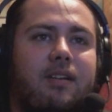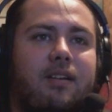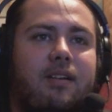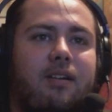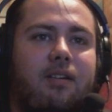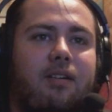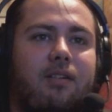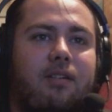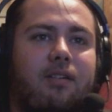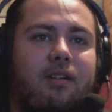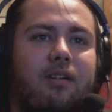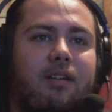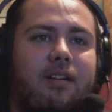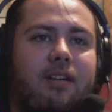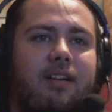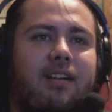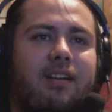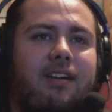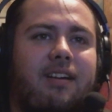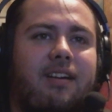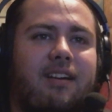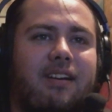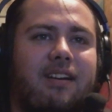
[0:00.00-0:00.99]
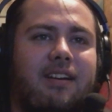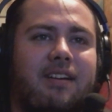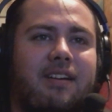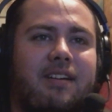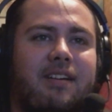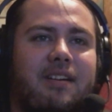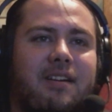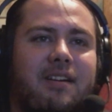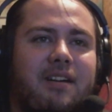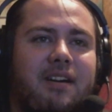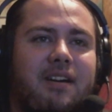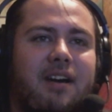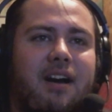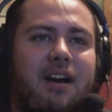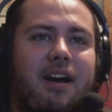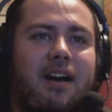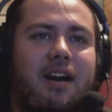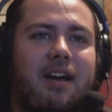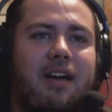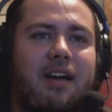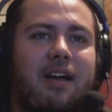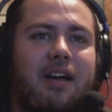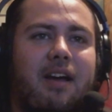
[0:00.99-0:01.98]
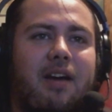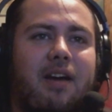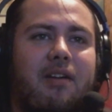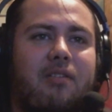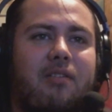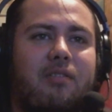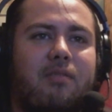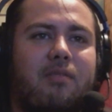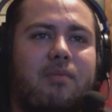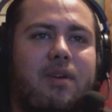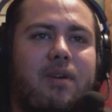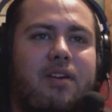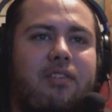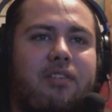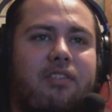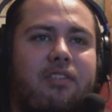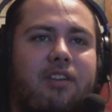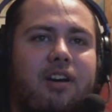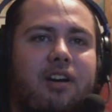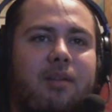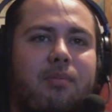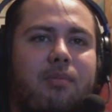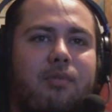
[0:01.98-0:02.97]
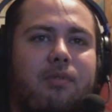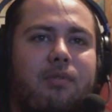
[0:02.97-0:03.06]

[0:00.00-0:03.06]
Hold on. I have messed up.